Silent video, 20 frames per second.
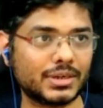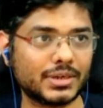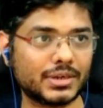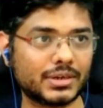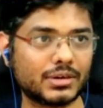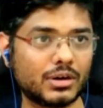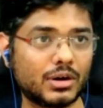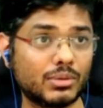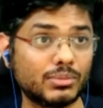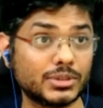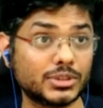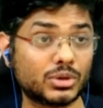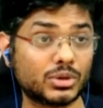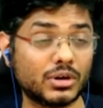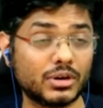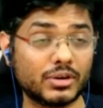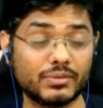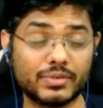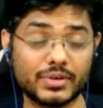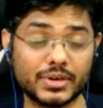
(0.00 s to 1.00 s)
like how much
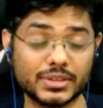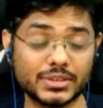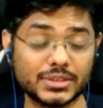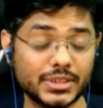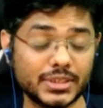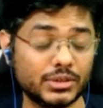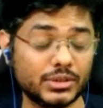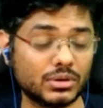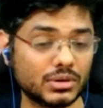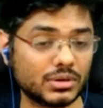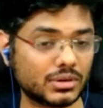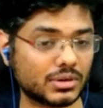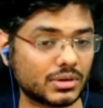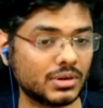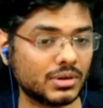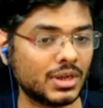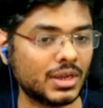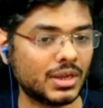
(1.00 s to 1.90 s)
confidence he got